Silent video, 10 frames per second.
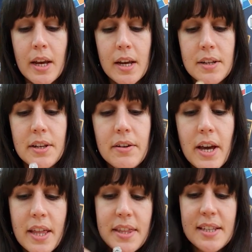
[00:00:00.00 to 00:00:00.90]
So
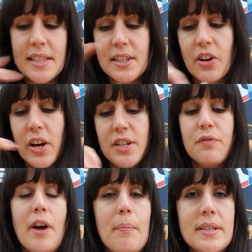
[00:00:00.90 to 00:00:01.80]
this is kind of
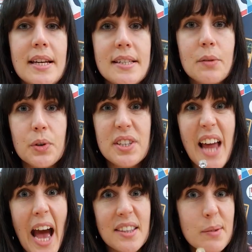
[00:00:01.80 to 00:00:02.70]
representing what an
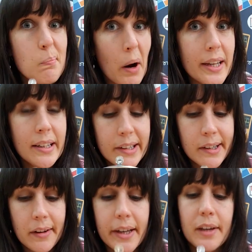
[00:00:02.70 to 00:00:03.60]
atom might look
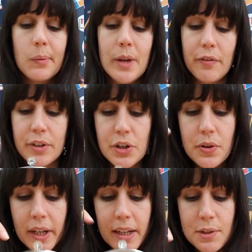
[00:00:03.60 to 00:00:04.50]
like. We have a
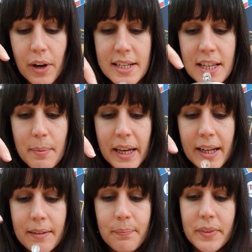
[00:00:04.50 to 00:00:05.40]
nucleus right at the
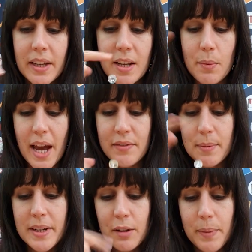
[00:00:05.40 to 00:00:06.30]
beginning, and then we have
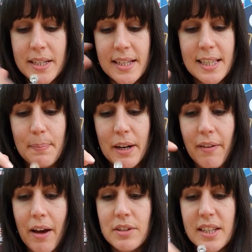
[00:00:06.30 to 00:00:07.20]
some little bits that spin
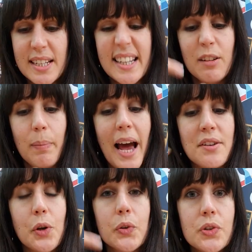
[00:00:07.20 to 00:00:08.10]
around. So these little black
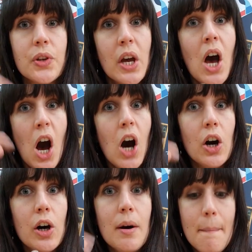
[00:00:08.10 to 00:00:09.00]
dots
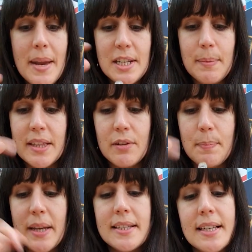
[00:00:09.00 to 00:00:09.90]
are meant to be those
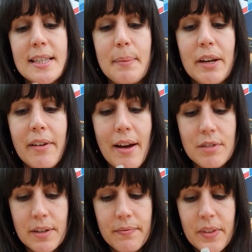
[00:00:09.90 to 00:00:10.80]
bits that spin
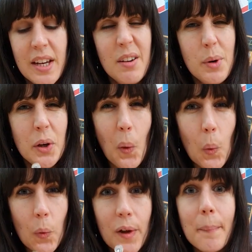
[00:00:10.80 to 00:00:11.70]
around. We call
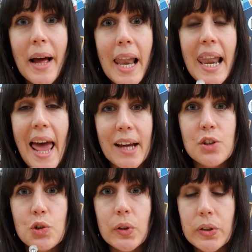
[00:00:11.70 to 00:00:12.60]
them
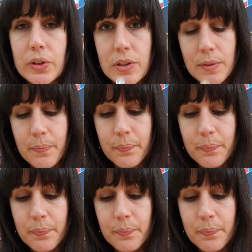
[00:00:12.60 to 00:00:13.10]
electrons.